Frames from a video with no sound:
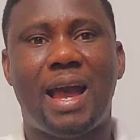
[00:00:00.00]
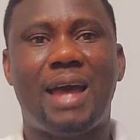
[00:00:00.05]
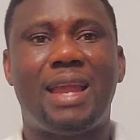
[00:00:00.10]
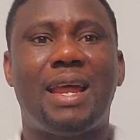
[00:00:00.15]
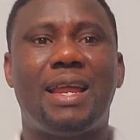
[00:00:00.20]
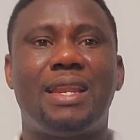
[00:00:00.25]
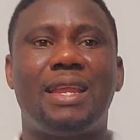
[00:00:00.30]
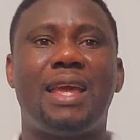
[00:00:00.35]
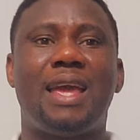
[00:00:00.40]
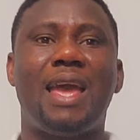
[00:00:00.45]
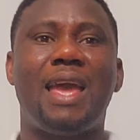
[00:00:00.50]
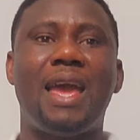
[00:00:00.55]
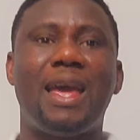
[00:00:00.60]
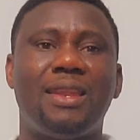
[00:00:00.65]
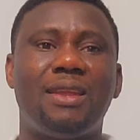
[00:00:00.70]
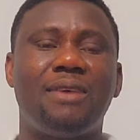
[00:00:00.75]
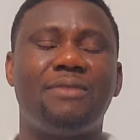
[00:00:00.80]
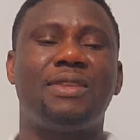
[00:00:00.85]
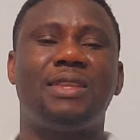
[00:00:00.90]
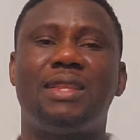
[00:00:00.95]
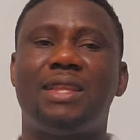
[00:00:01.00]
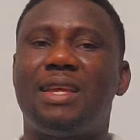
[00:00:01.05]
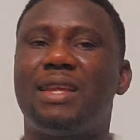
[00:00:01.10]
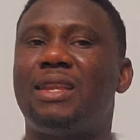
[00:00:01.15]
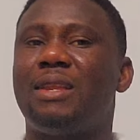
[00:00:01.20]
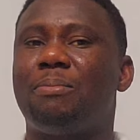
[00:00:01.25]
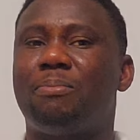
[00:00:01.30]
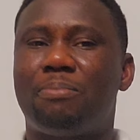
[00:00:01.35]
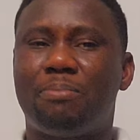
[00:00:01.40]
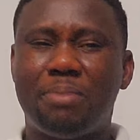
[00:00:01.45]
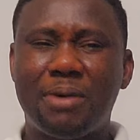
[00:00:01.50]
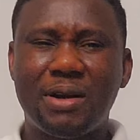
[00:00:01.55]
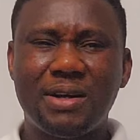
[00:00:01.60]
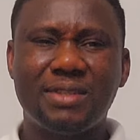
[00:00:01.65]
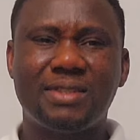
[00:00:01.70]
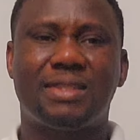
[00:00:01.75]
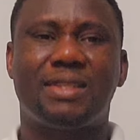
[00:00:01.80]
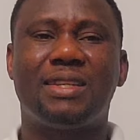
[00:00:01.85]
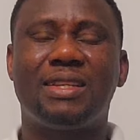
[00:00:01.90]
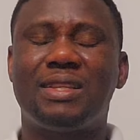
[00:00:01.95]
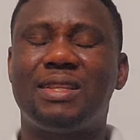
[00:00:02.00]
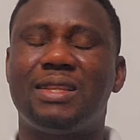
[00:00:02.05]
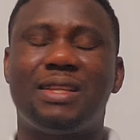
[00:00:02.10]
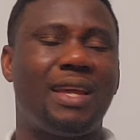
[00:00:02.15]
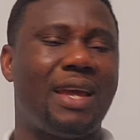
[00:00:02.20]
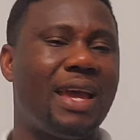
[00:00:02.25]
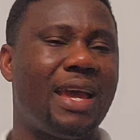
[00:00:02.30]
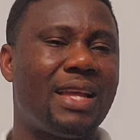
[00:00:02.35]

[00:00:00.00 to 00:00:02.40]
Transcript: And at the end of the day, the person,